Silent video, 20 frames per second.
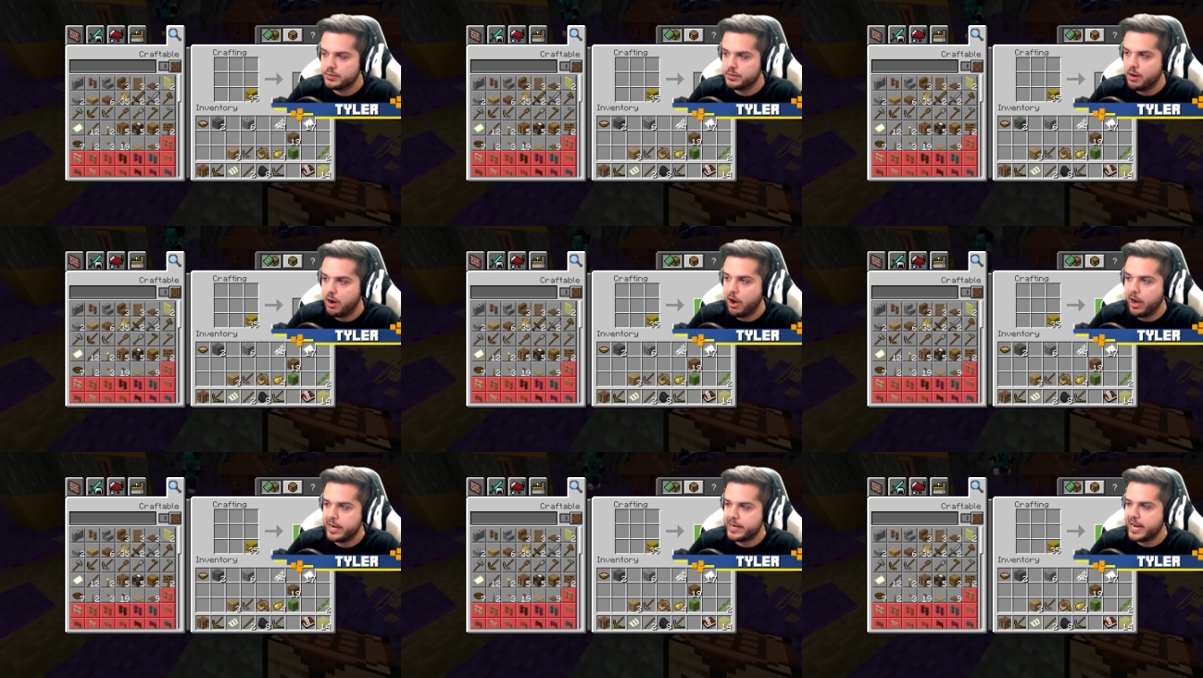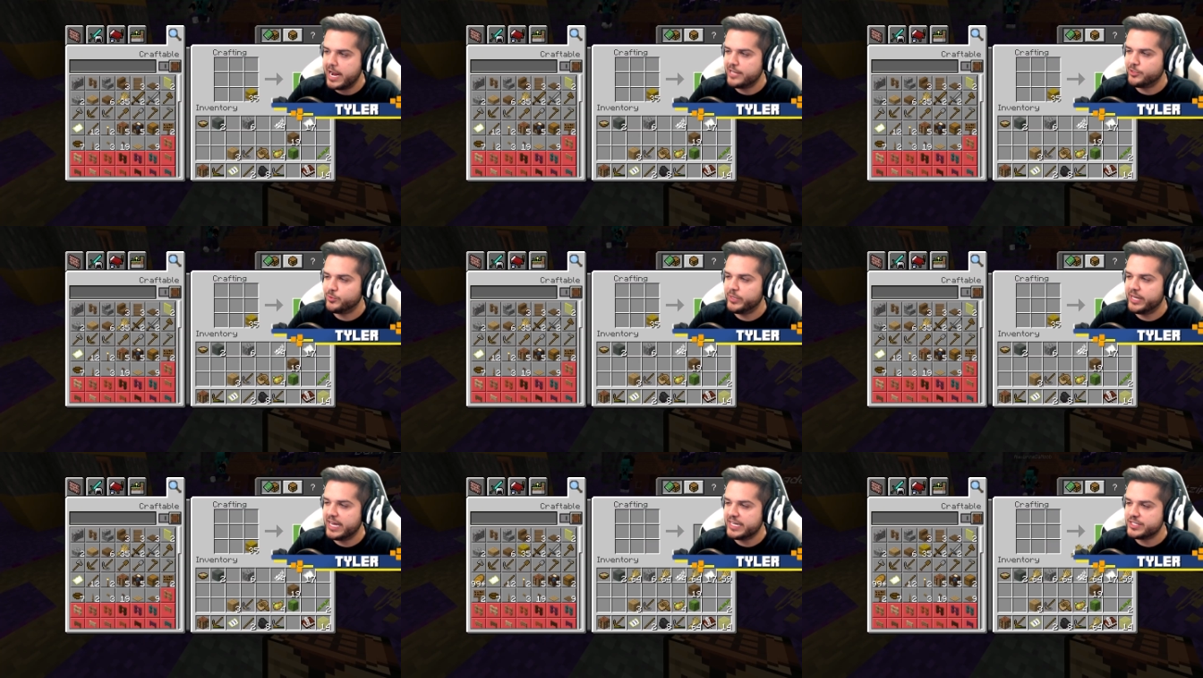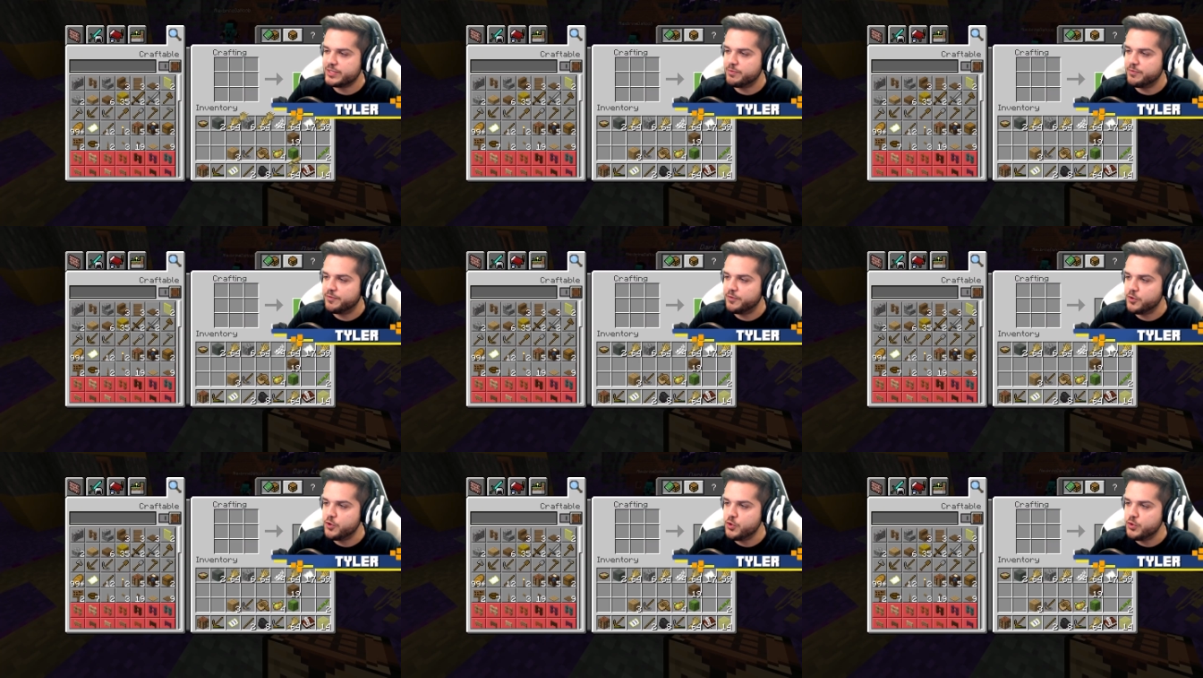All right, guys. We got some
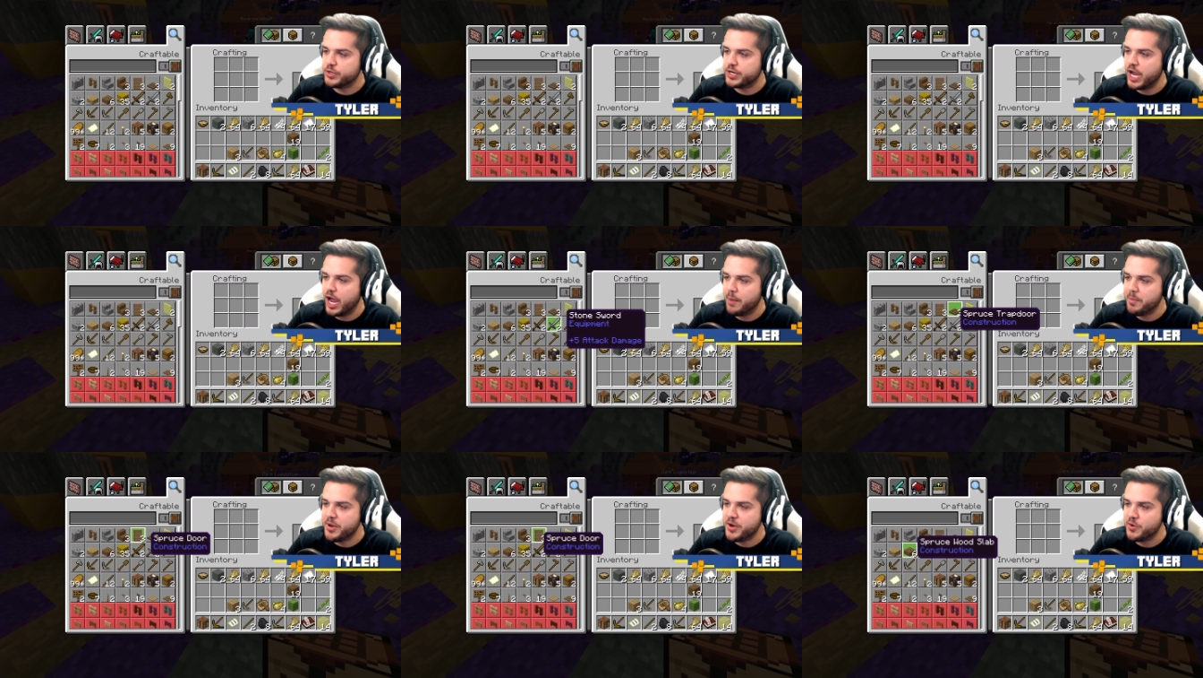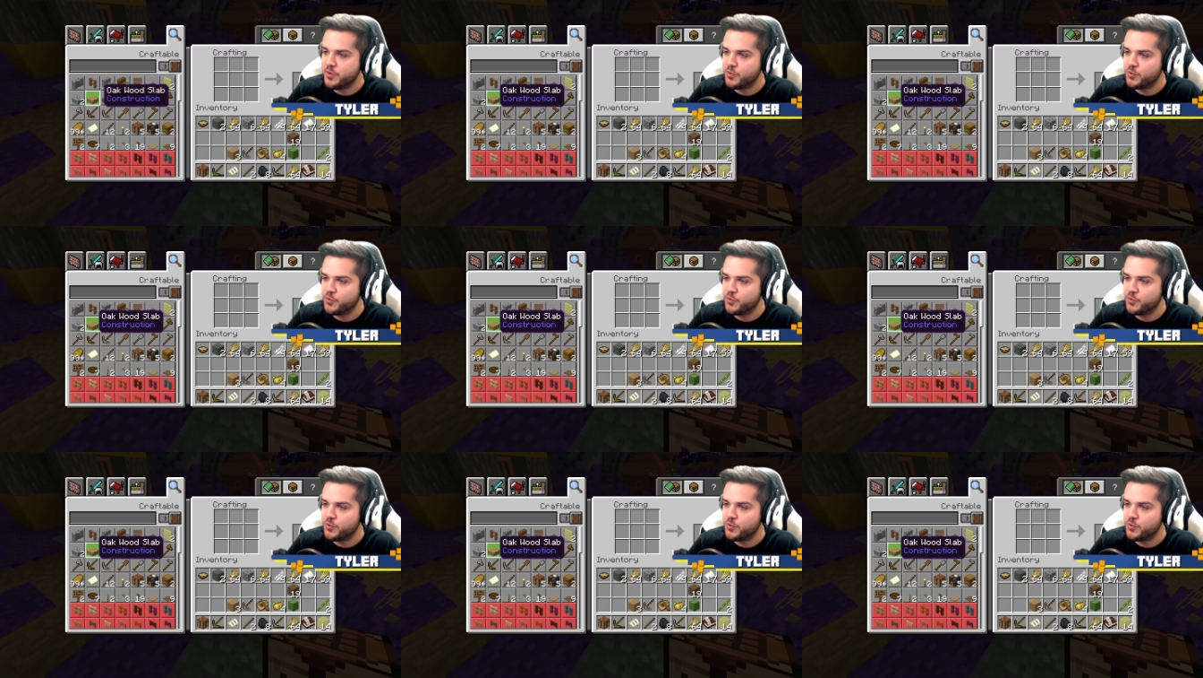food coming